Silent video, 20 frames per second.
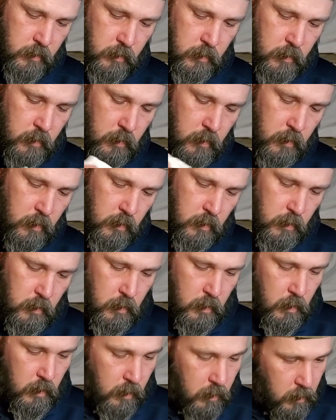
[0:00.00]

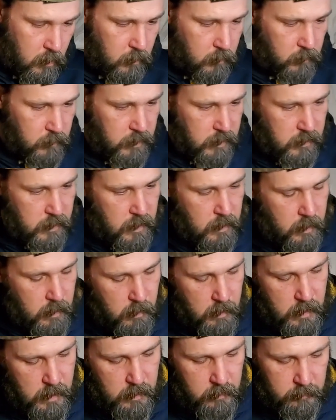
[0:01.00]
I'm gonna let that
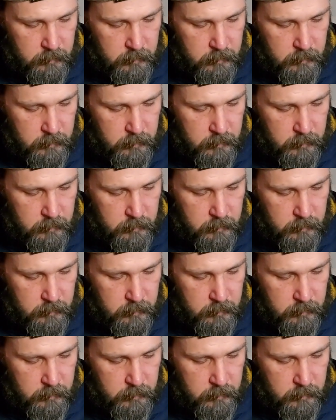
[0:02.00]
air out